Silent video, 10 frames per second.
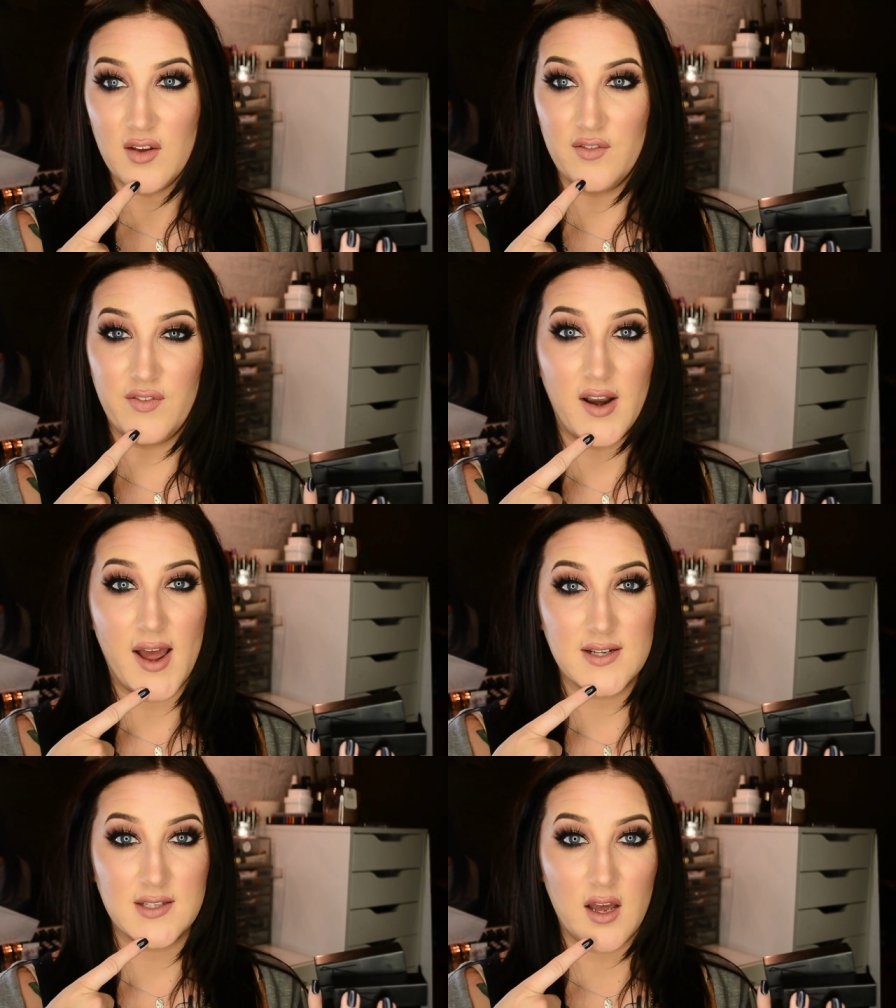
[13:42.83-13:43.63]

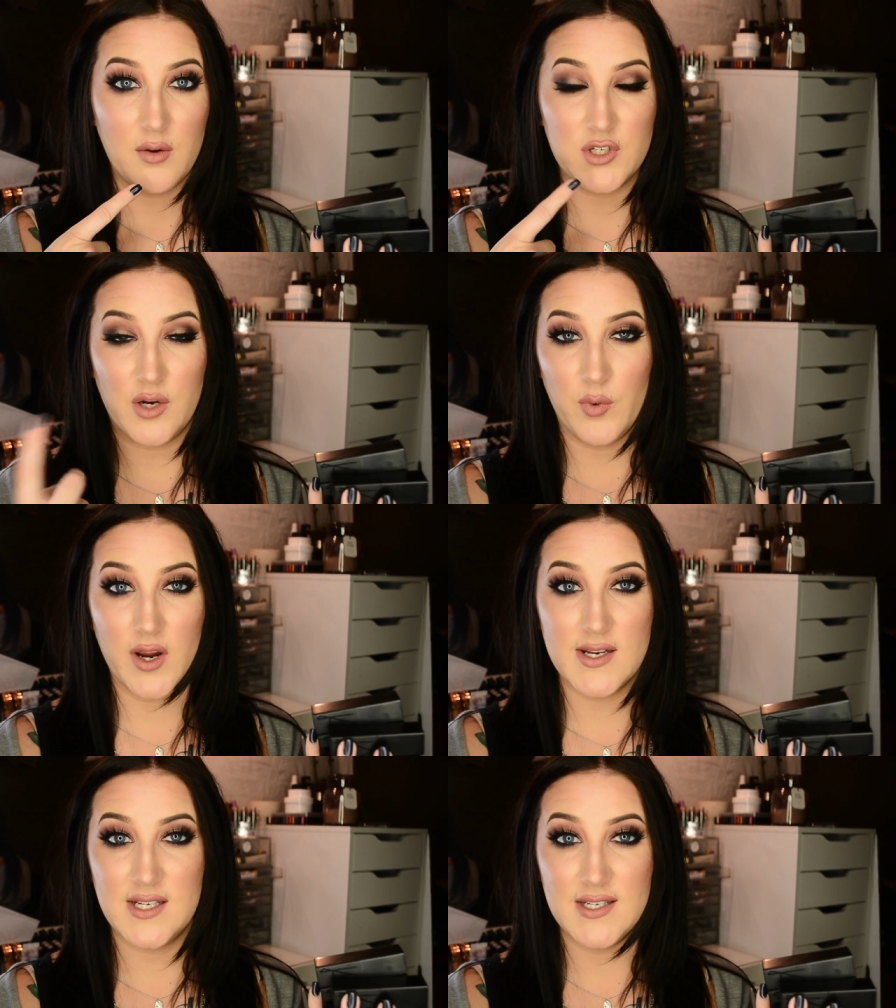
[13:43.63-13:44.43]
Vanessa, which I'm
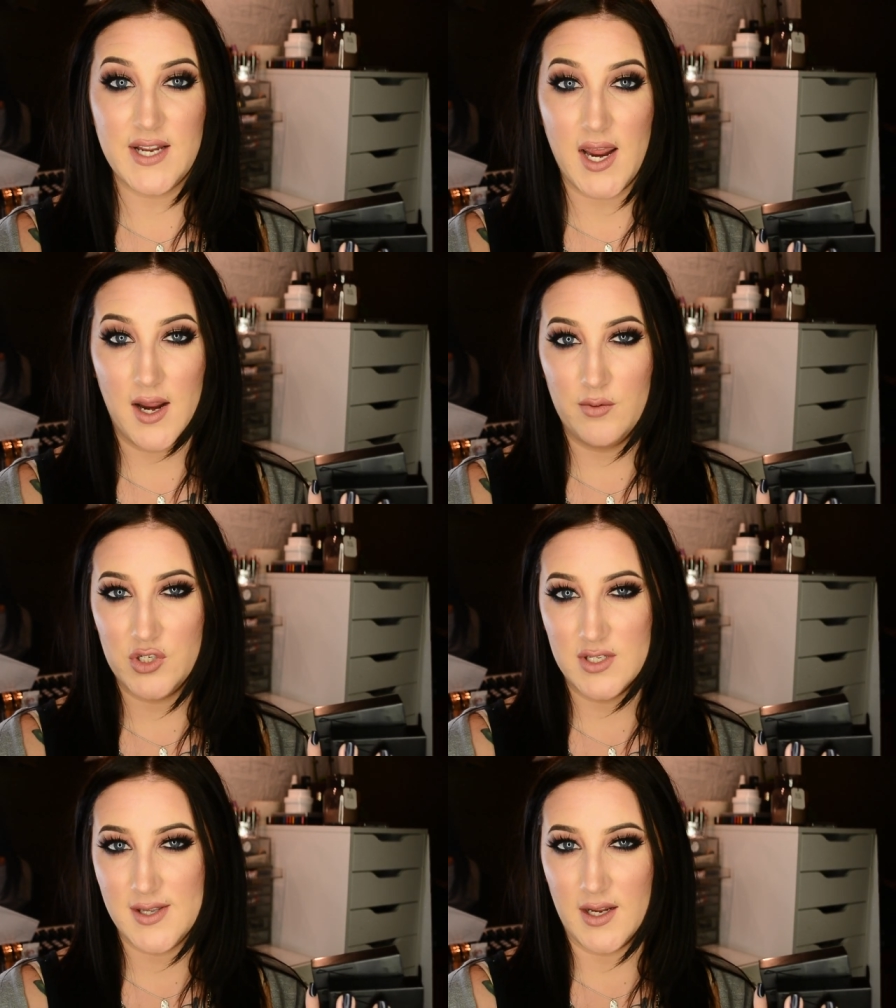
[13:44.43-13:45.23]
wearing today,
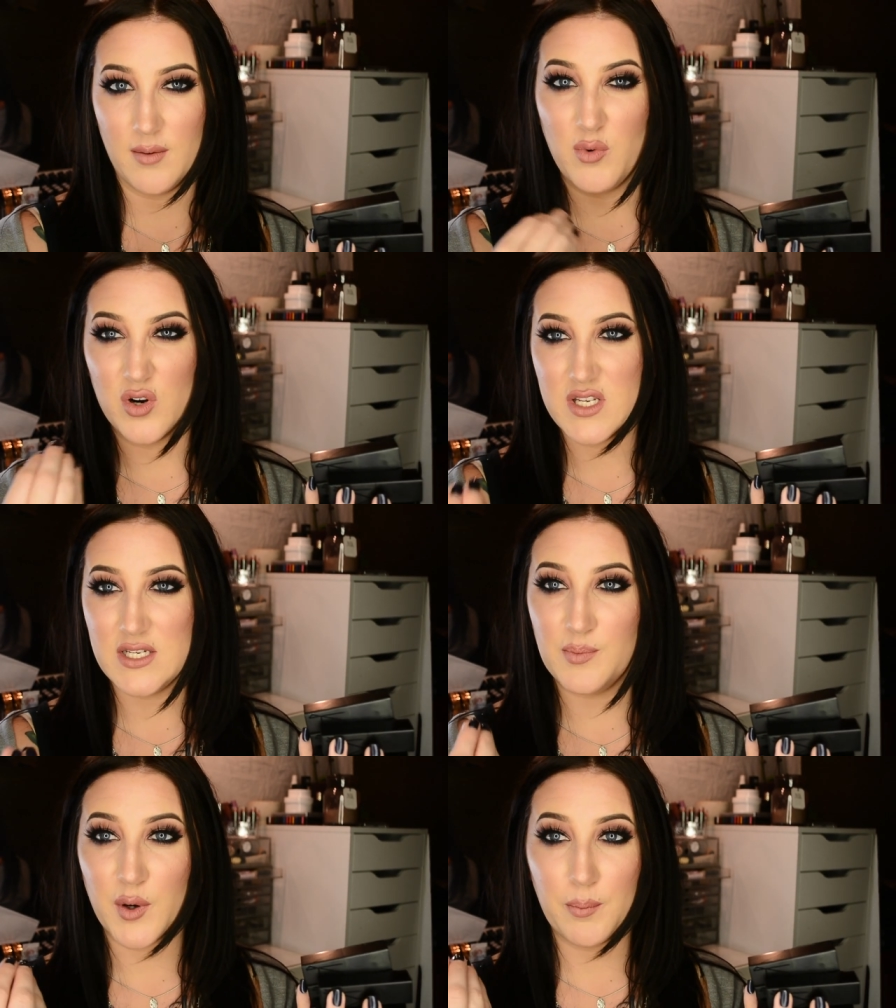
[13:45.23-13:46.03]
which is like a more
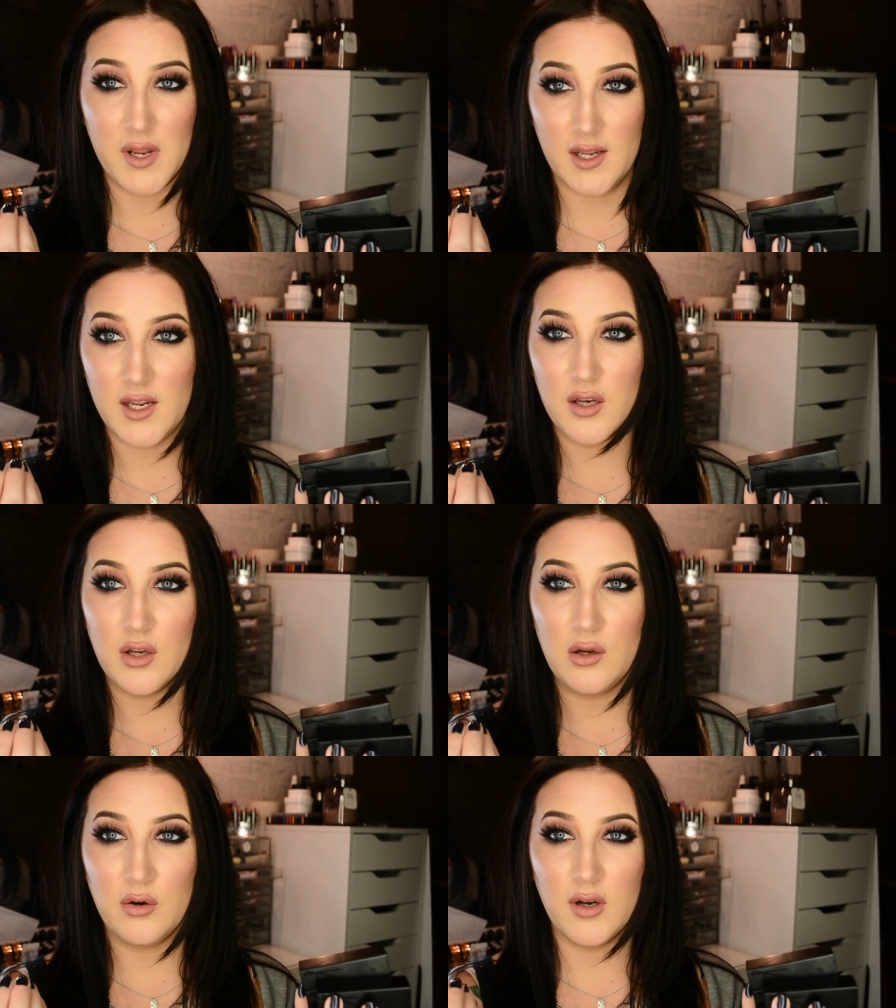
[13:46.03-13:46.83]
deeper pinky
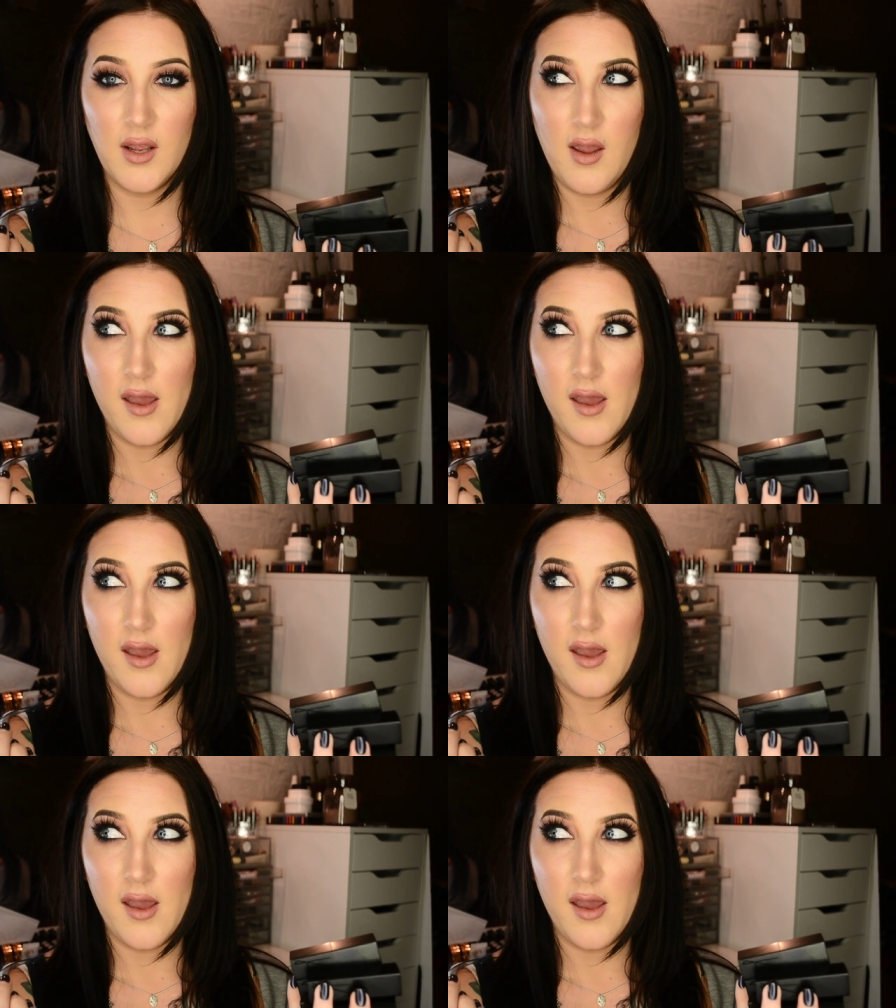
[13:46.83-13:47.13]
nude.